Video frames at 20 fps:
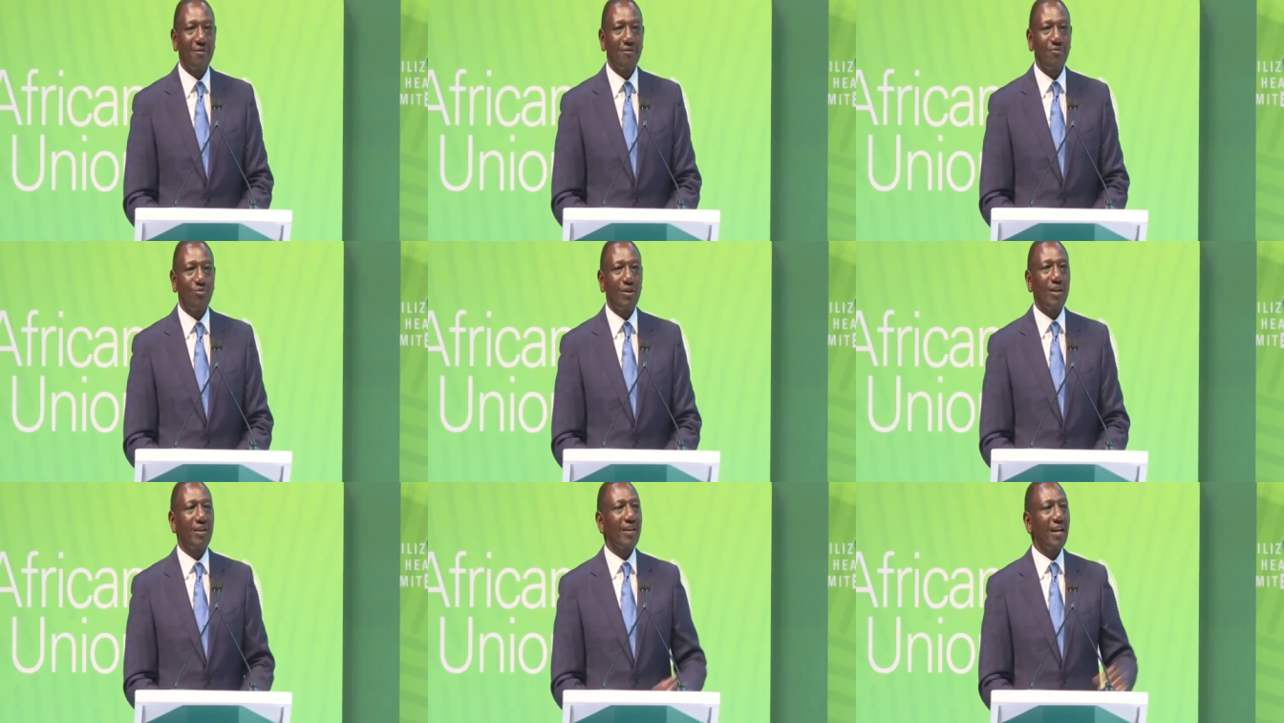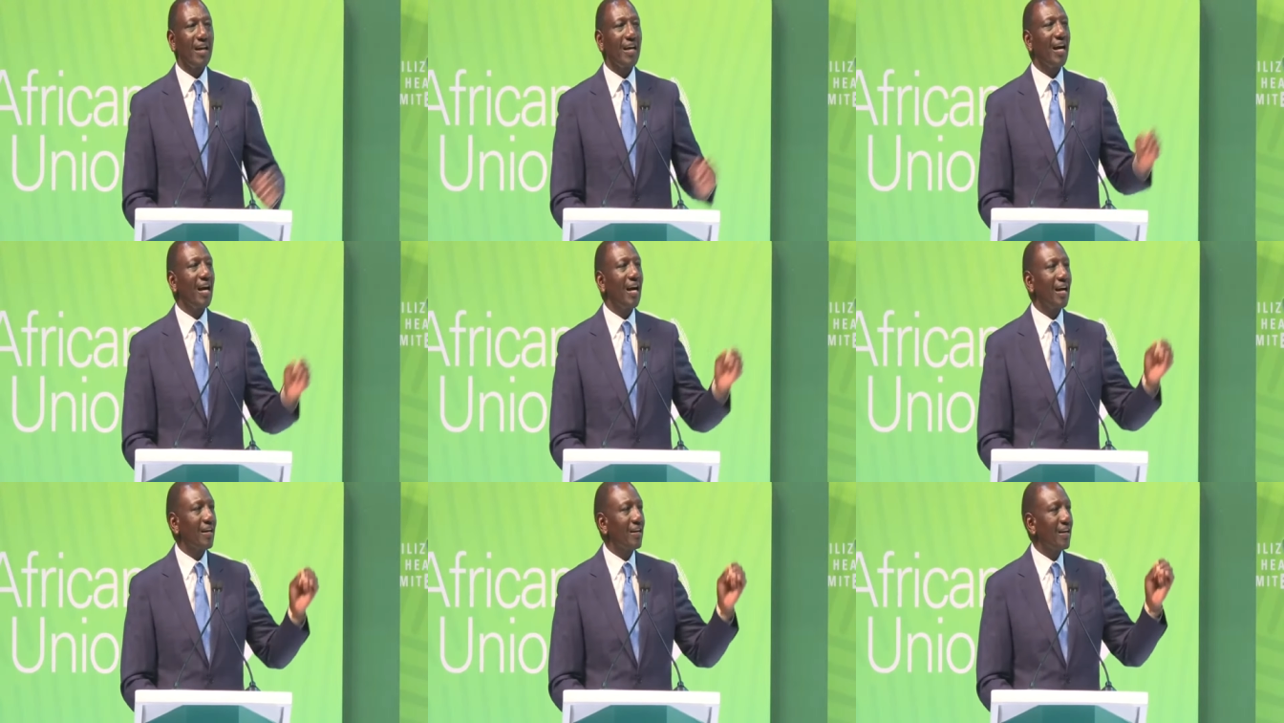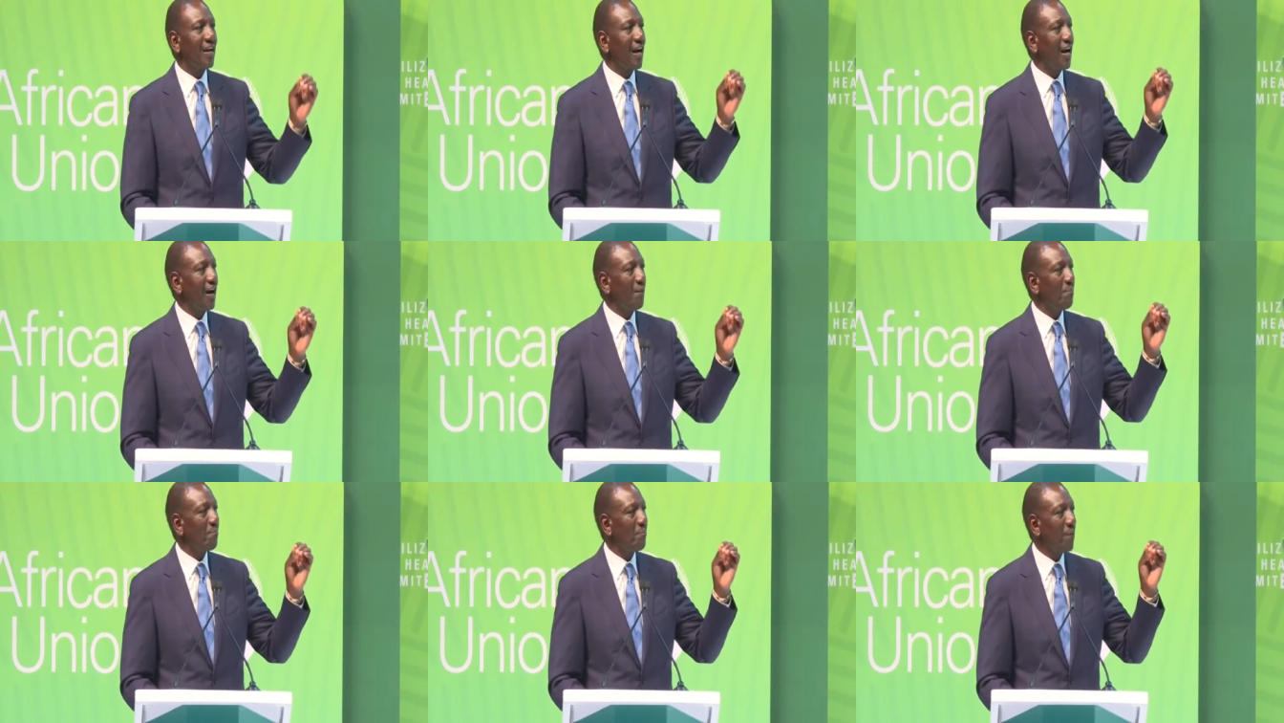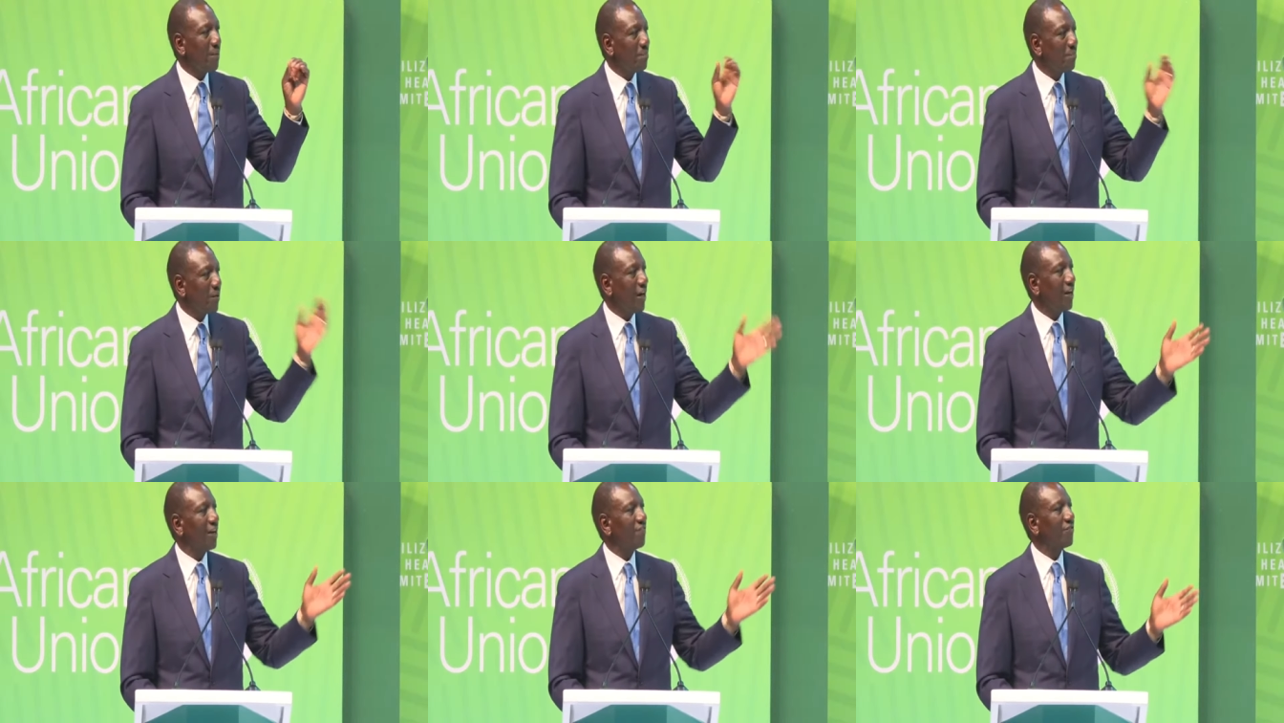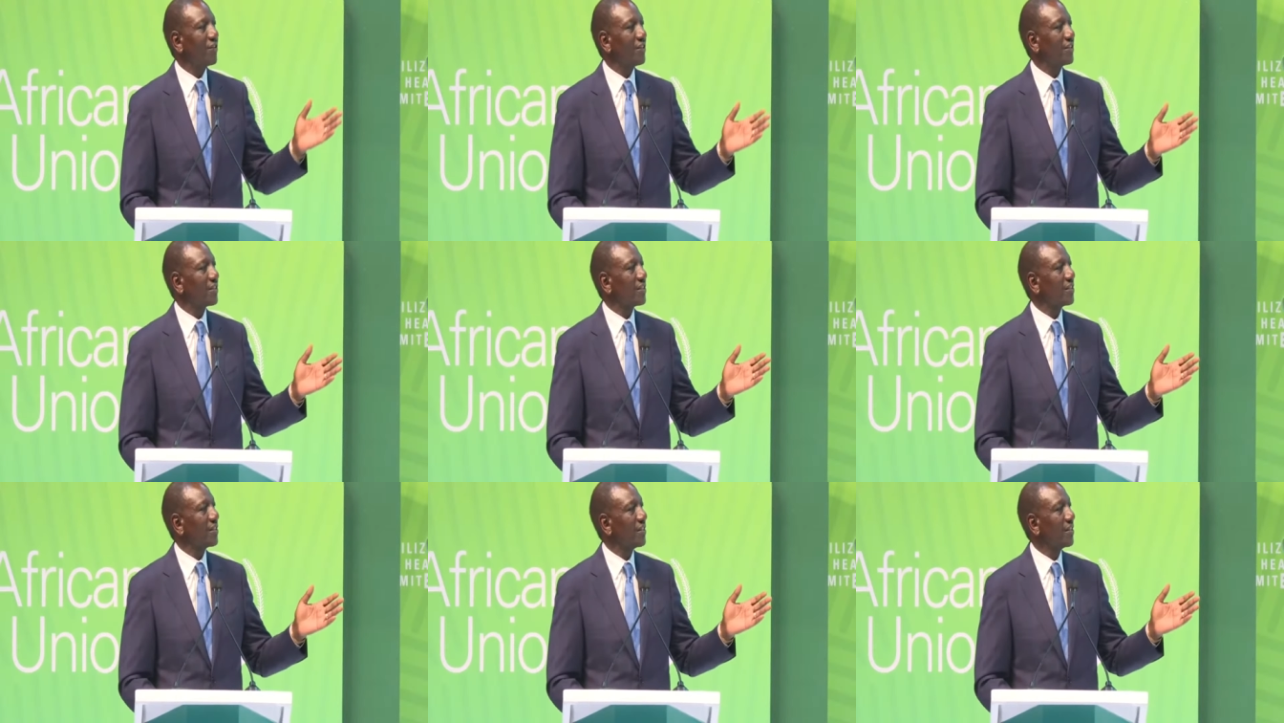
When they had a bumper harvest,